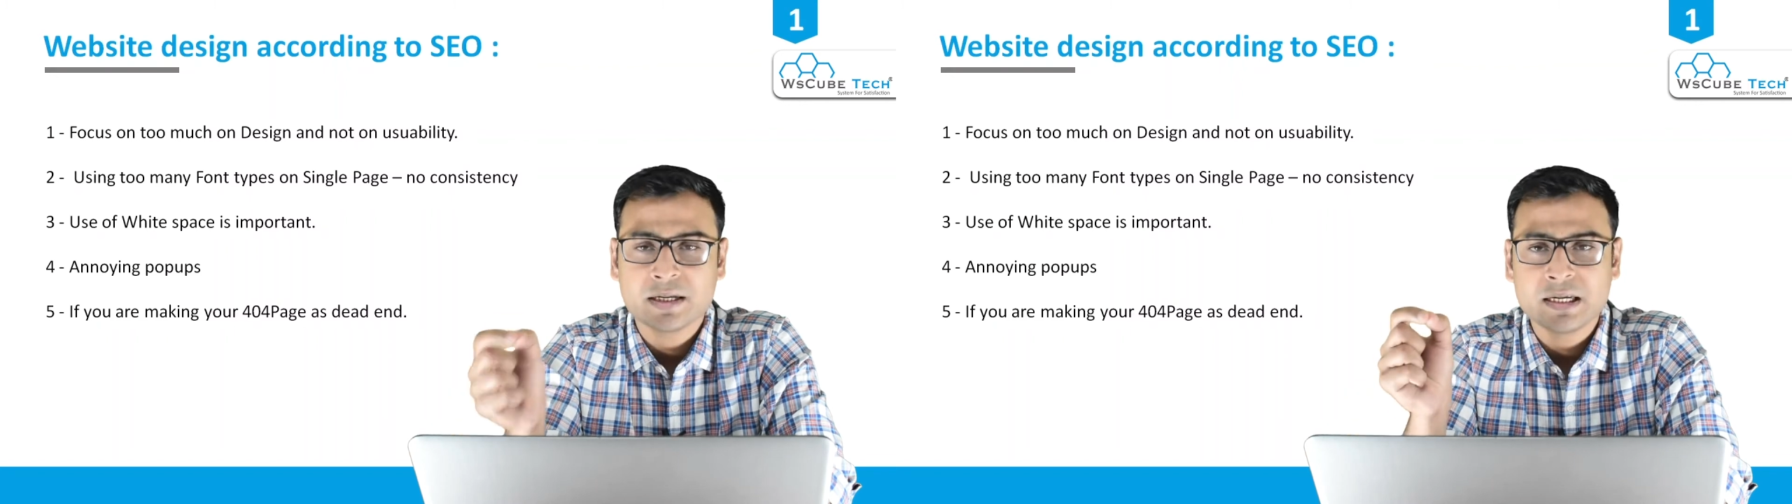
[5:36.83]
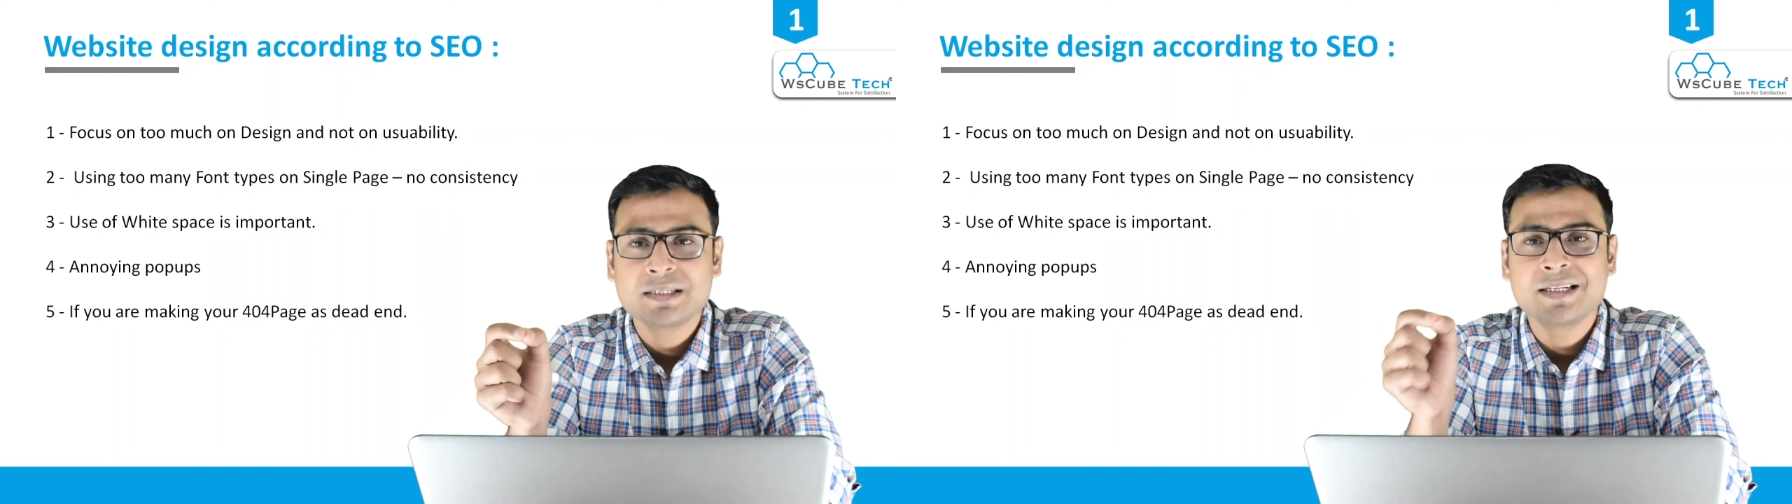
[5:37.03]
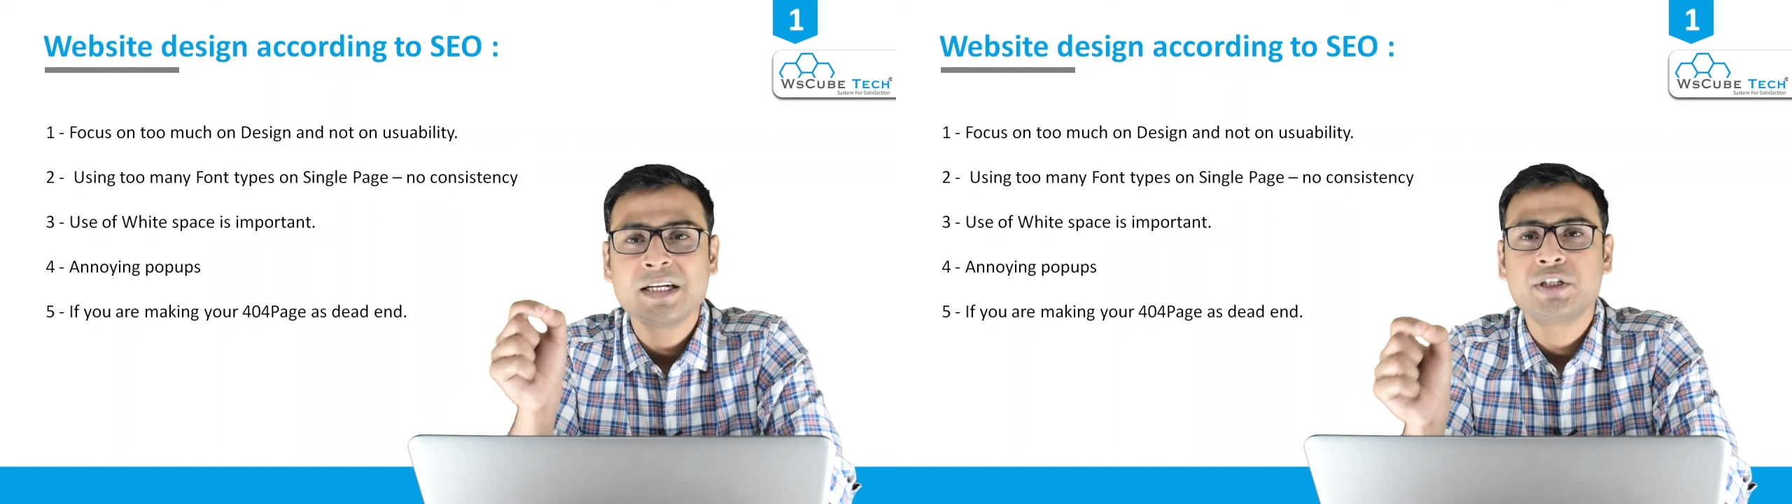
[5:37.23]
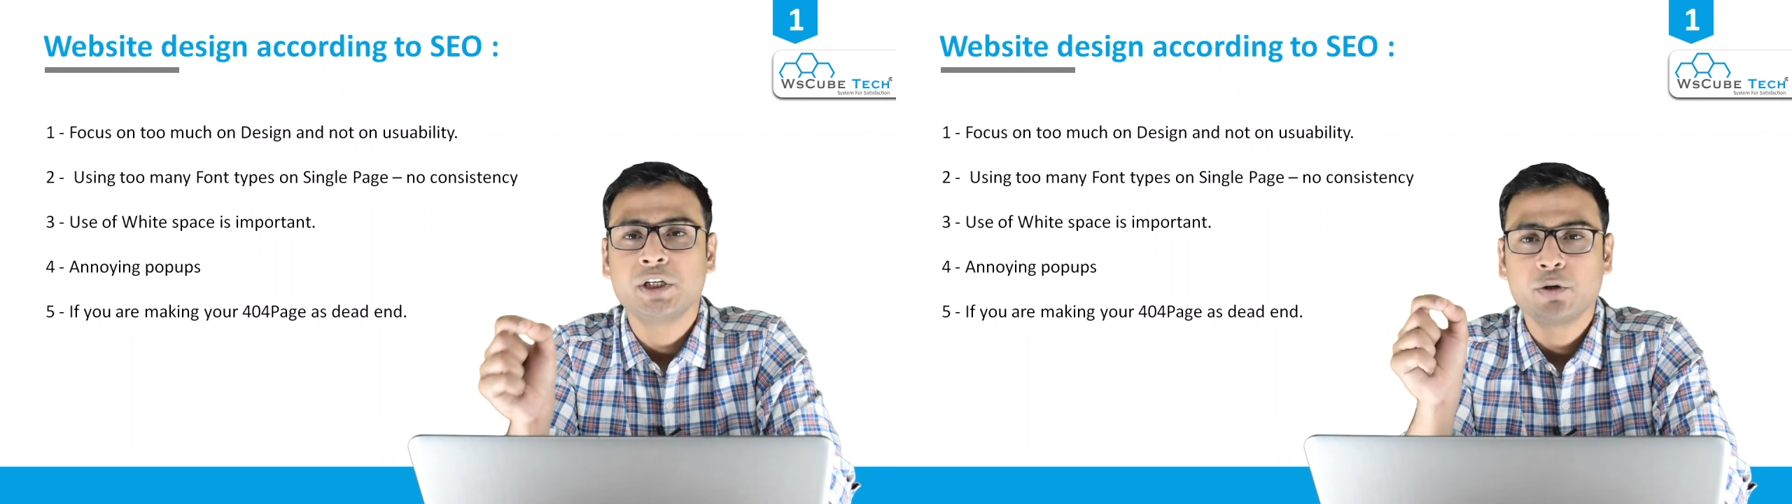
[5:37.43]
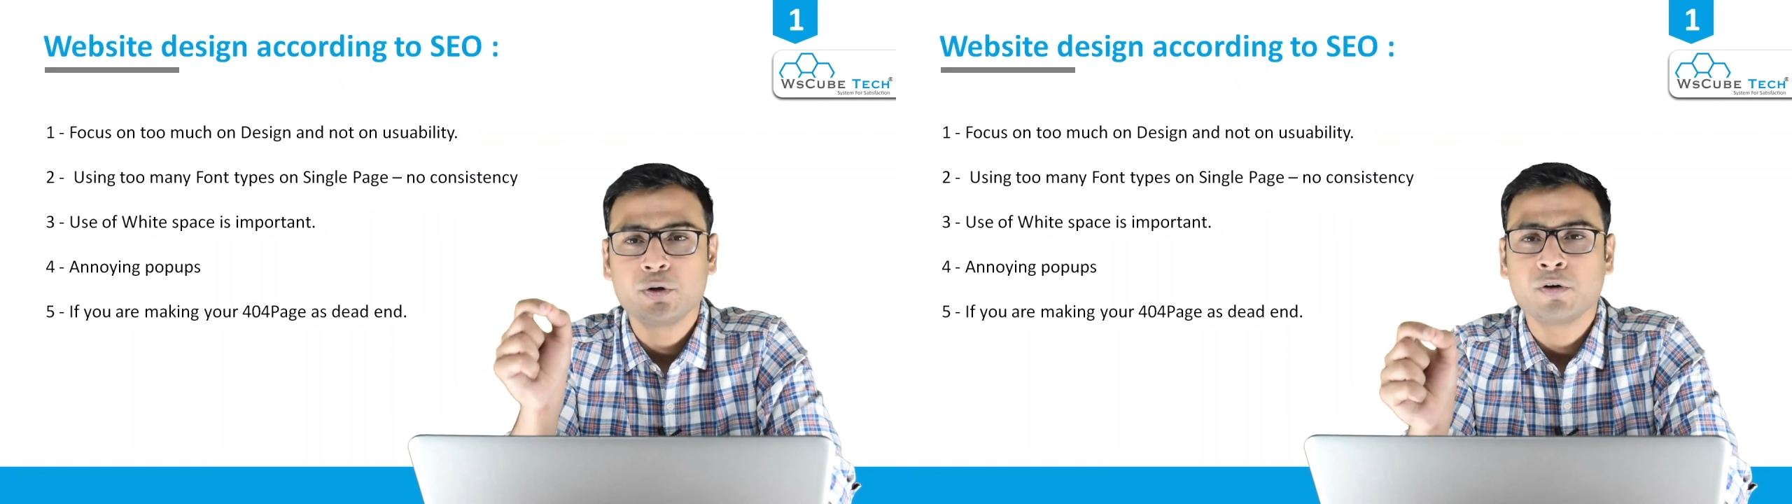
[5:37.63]
is
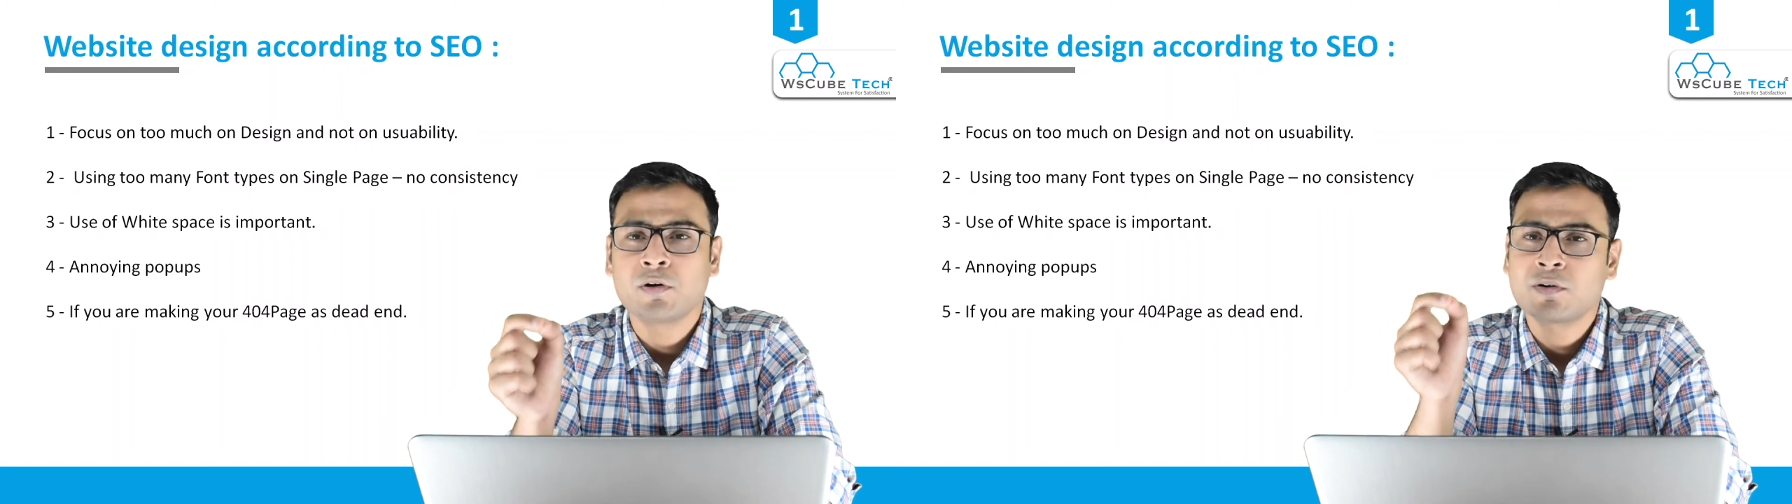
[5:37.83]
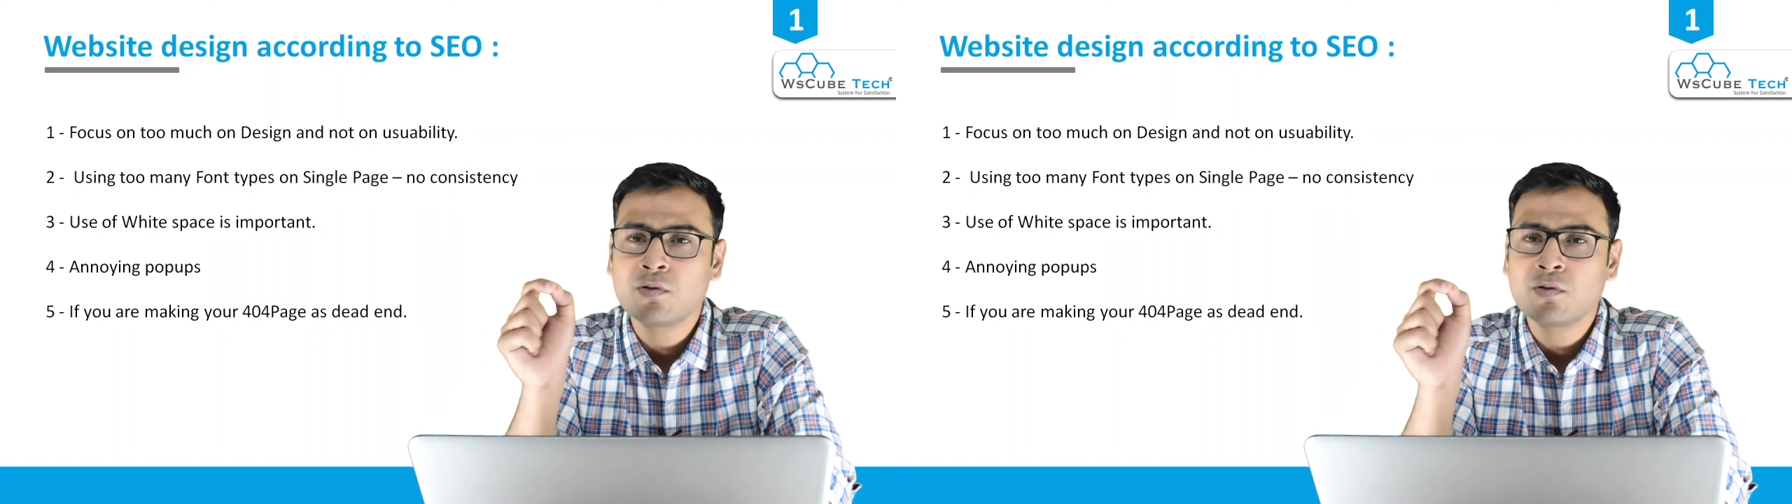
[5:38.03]
reaching to your